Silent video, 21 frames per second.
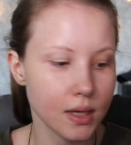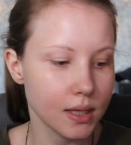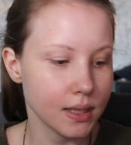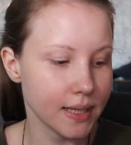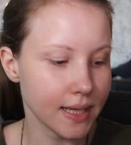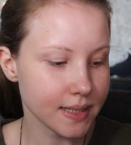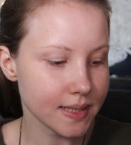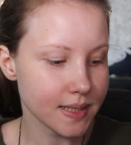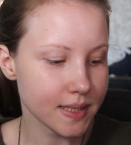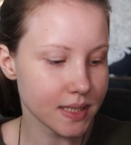
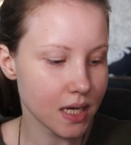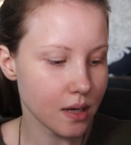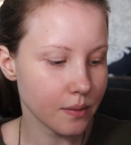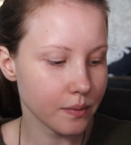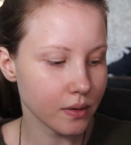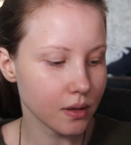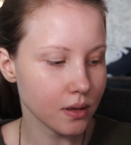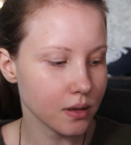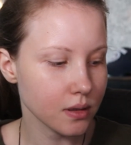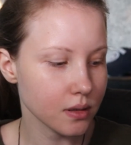Next step
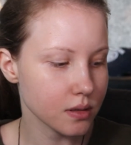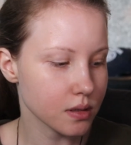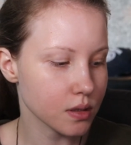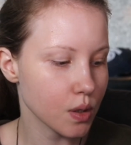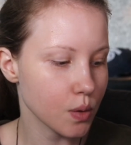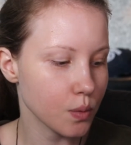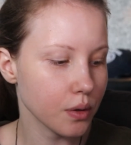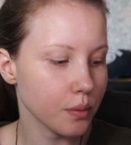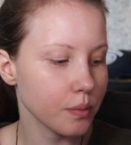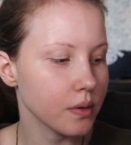is
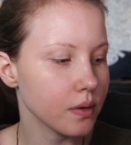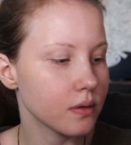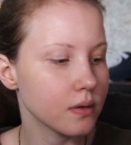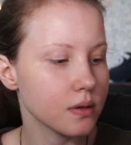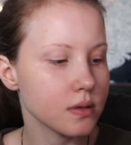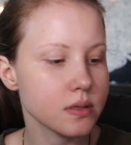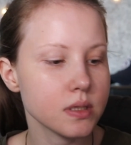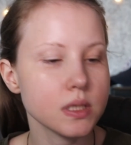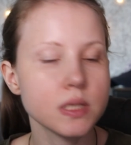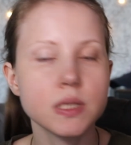going to be
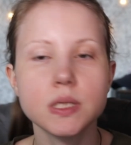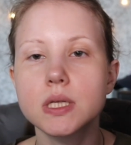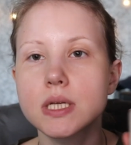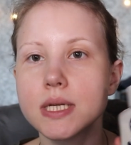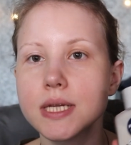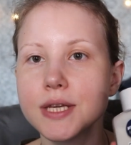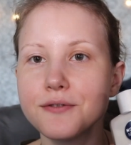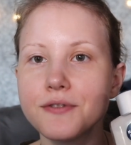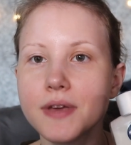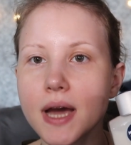this is
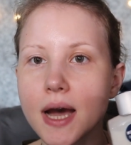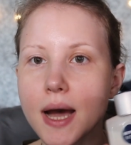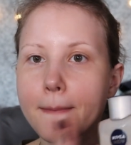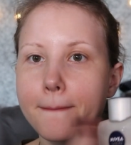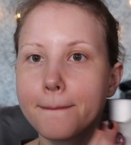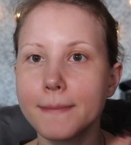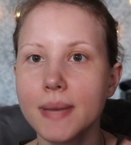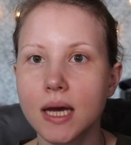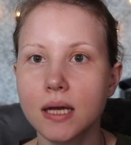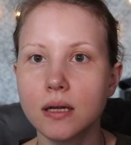Nivea
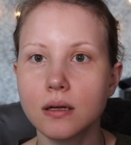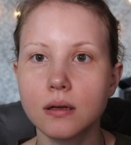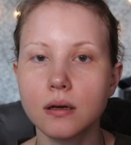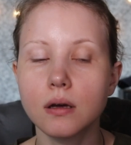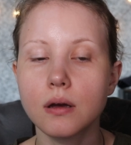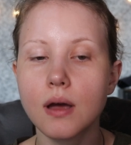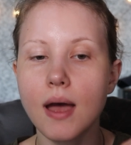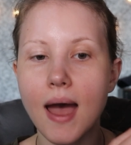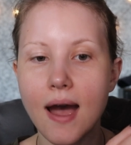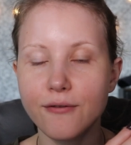Men
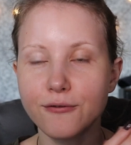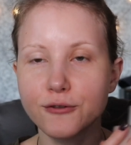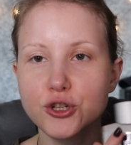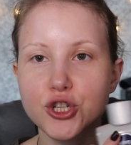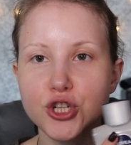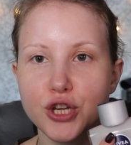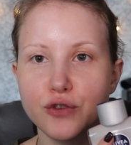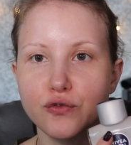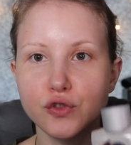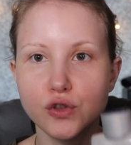
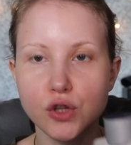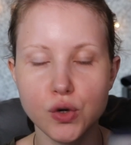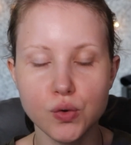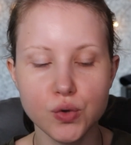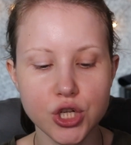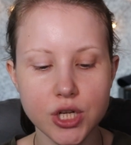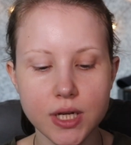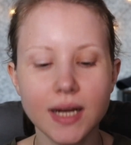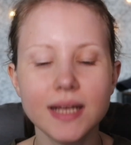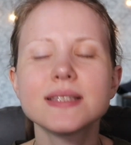Aftershave
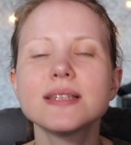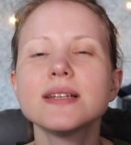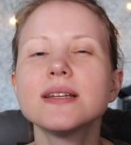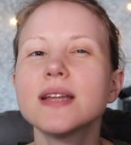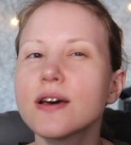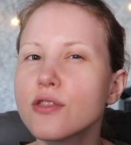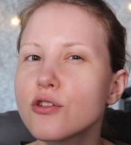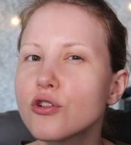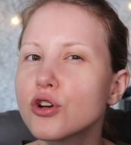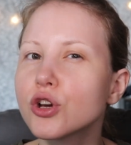Lotion. It's
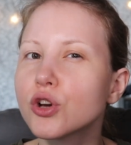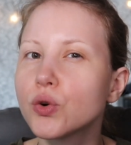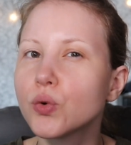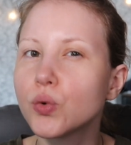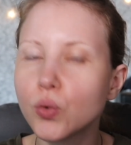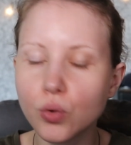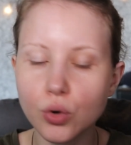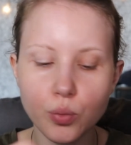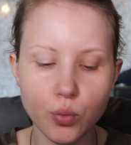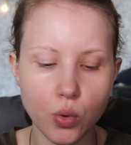another
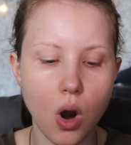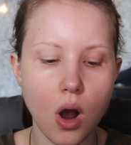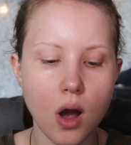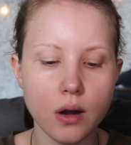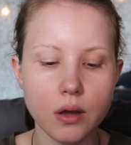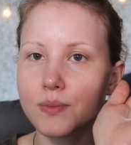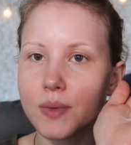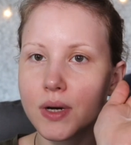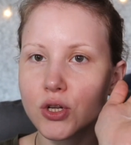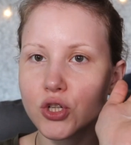cool
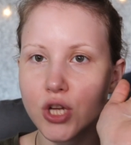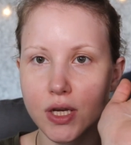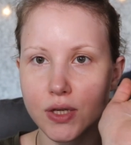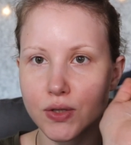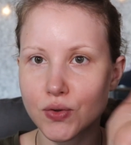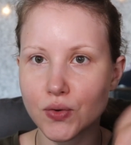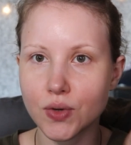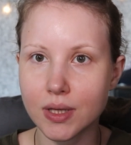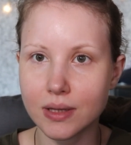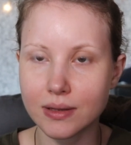product to
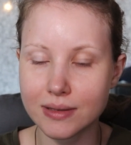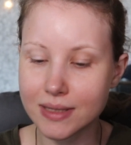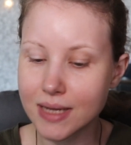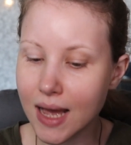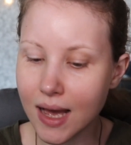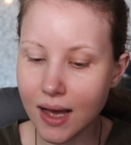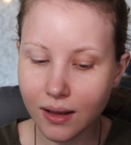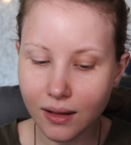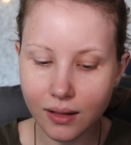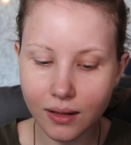moisturize your
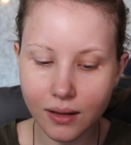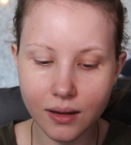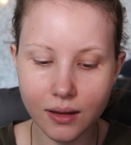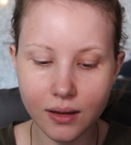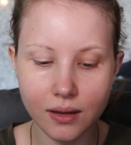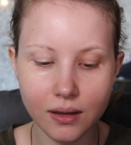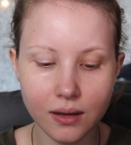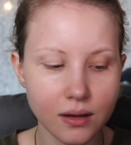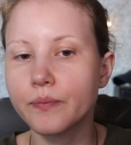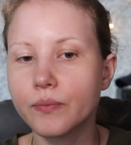face
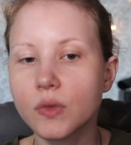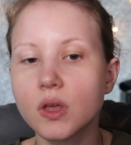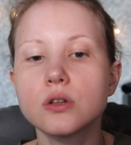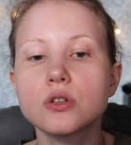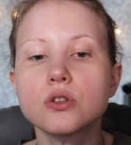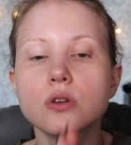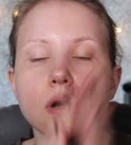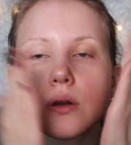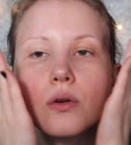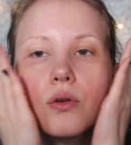and
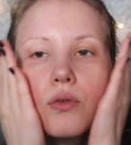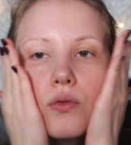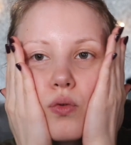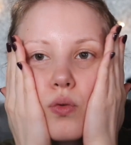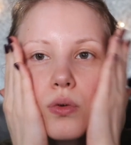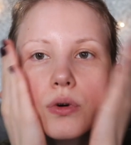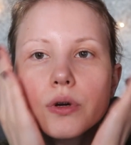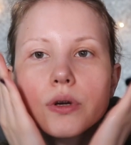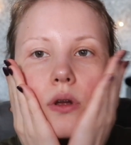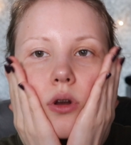try to
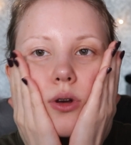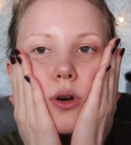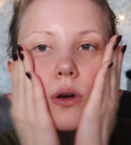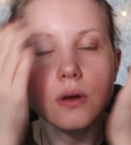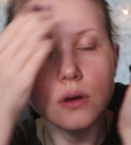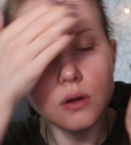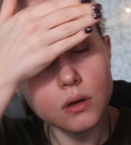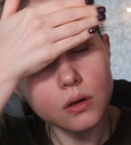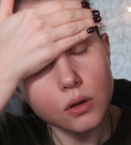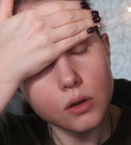avoid
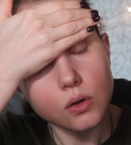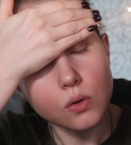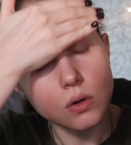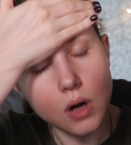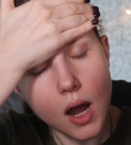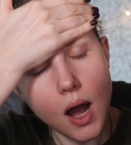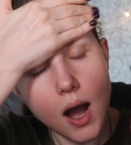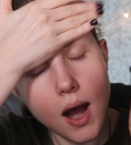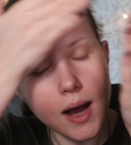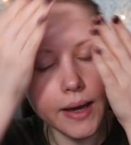
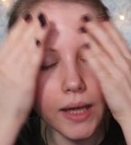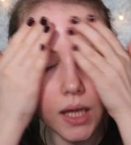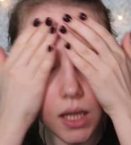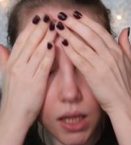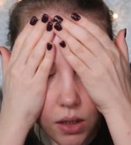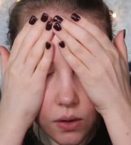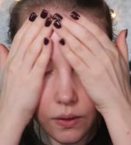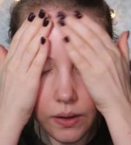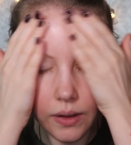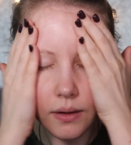your eye
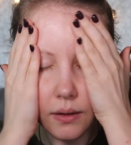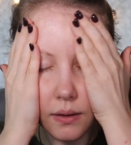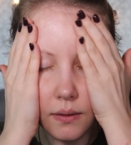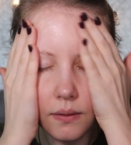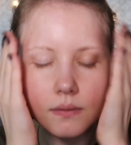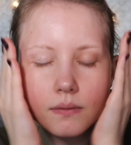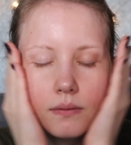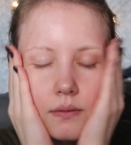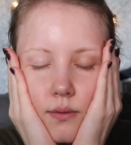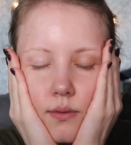area.
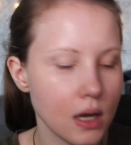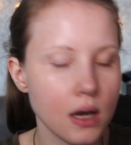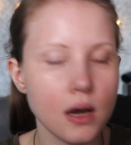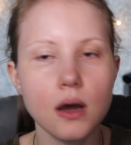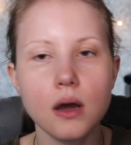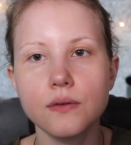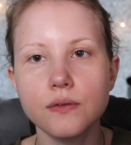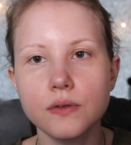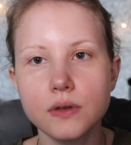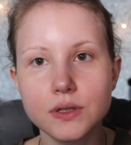I
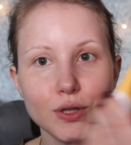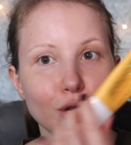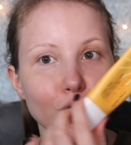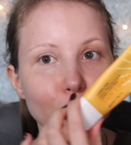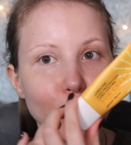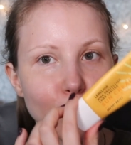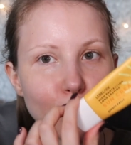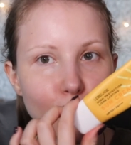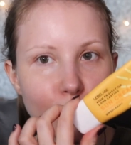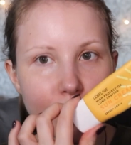have this
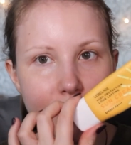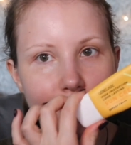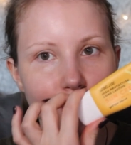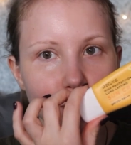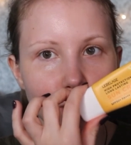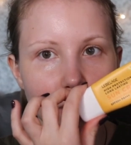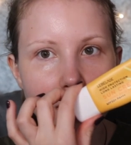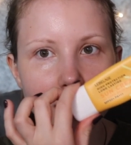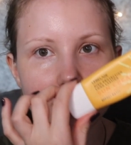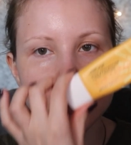Korean
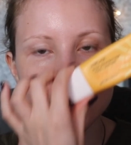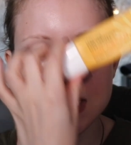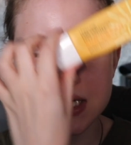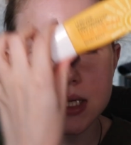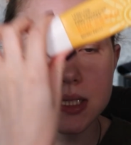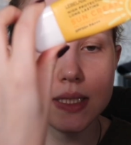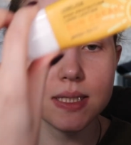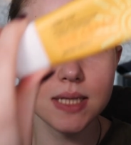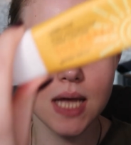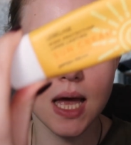brand
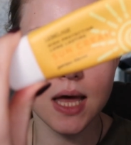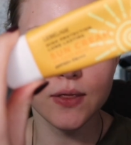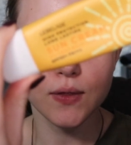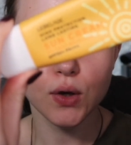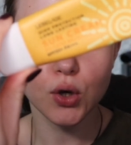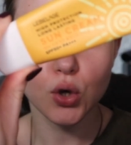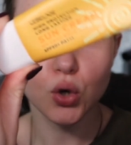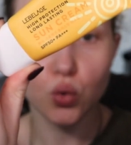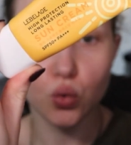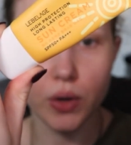
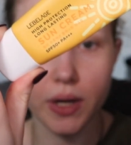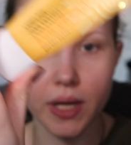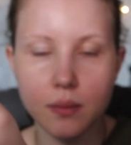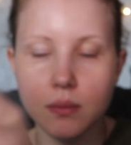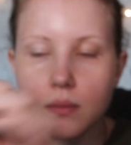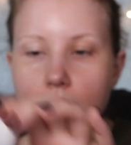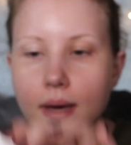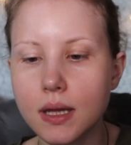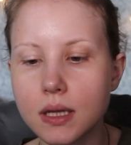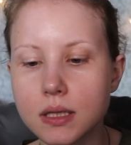Sun
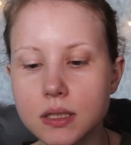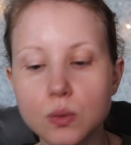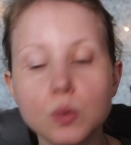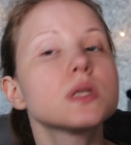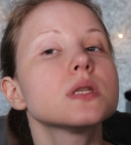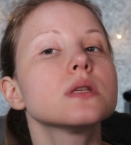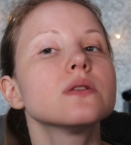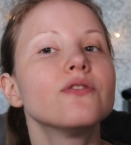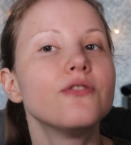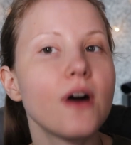Cream, and as I
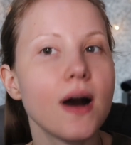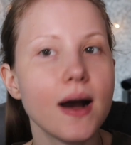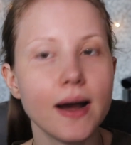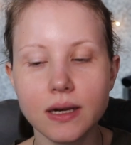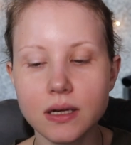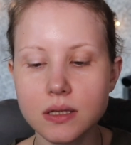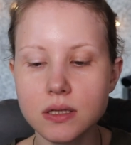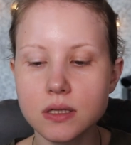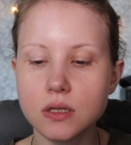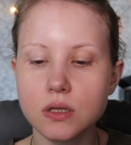was
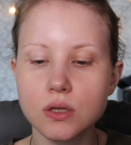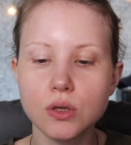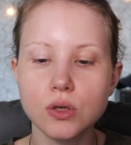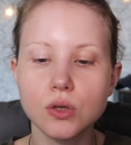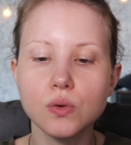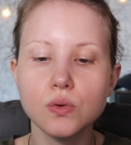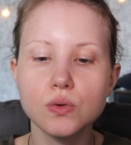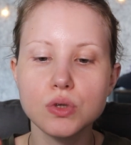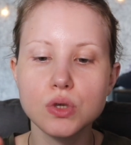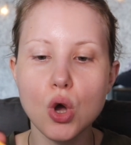advised
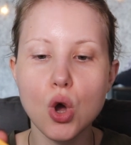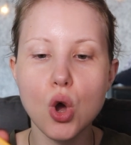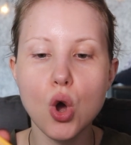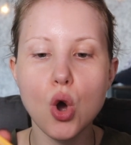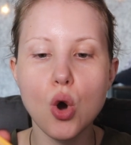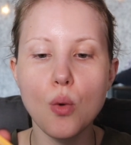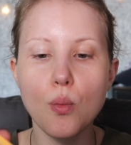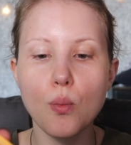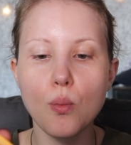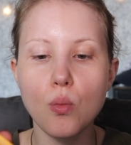to use
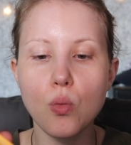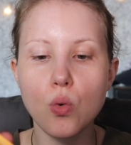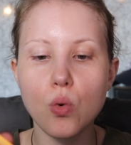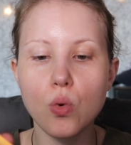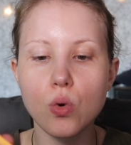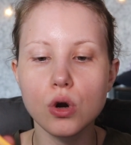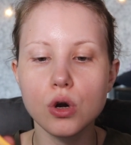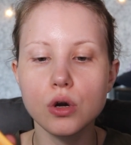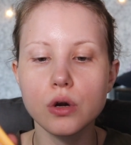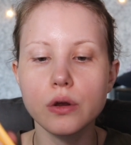
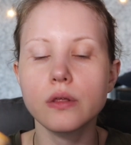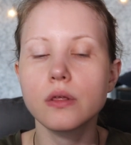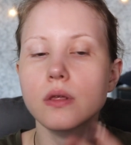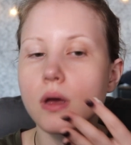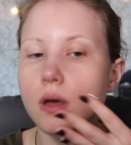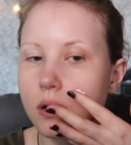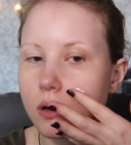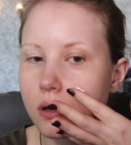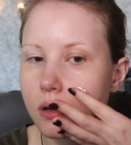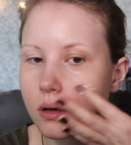more
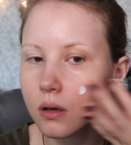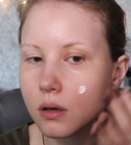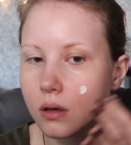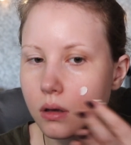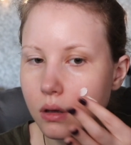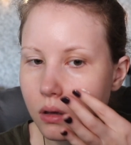than